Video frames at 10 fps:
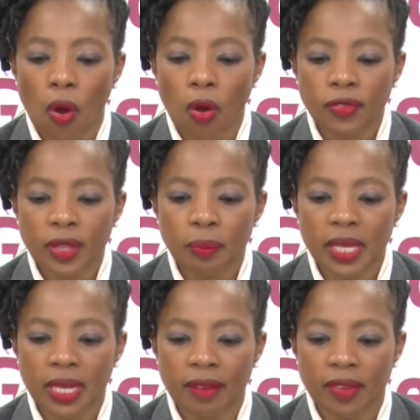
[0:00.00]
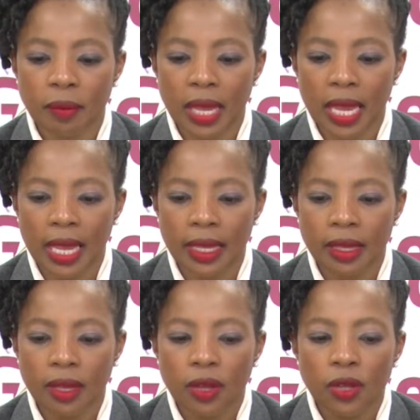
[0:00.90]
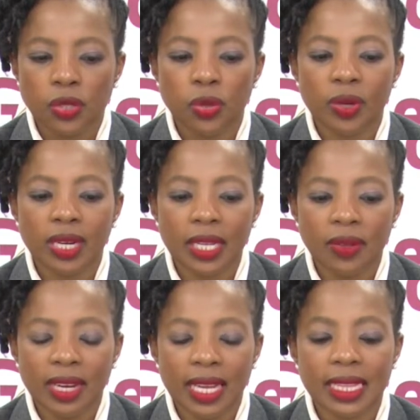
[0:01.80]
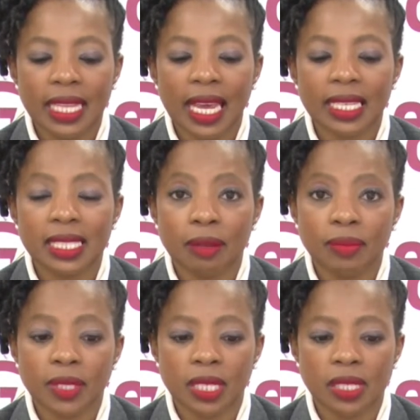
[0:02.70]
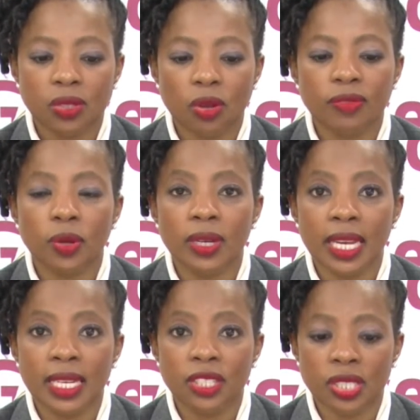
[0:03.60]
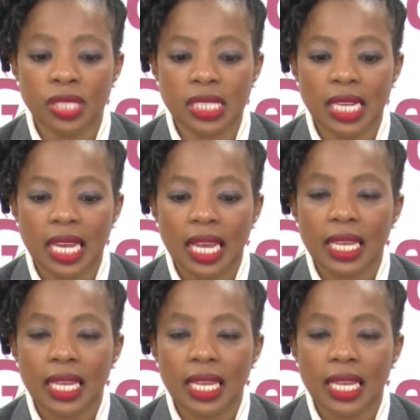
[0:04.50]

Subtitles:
of the PFMA to regulate the acceptance of donations,